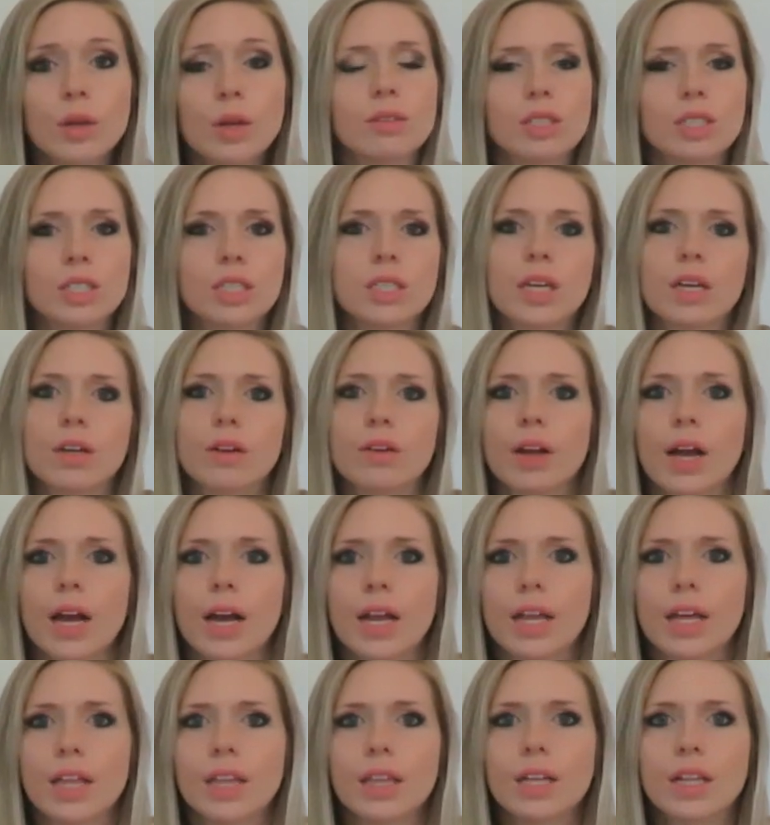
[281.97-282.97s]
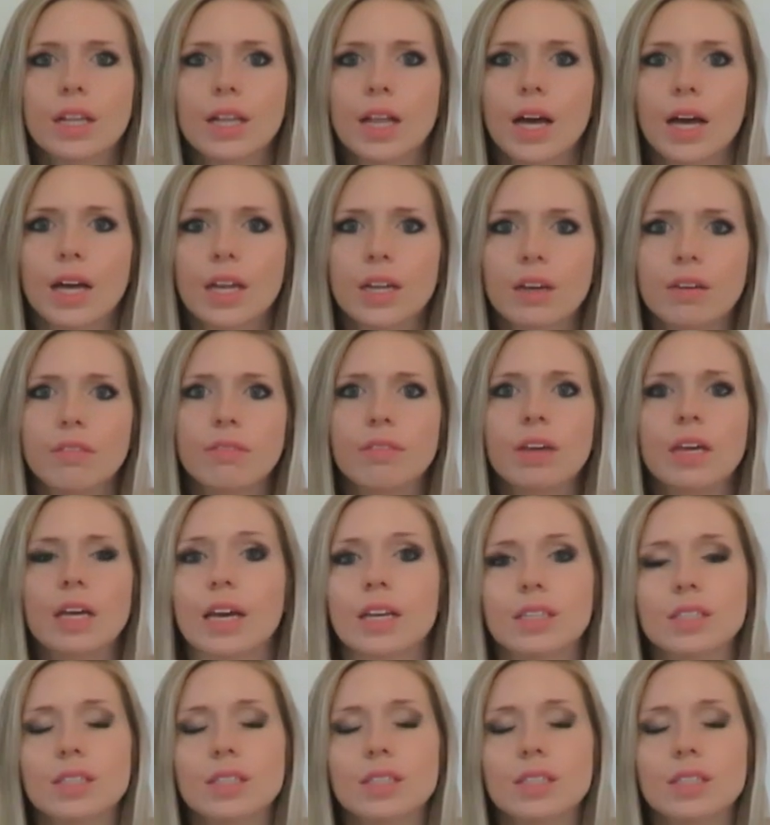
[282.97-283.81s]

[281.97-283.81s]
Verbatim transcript: I was just like right at the line of it.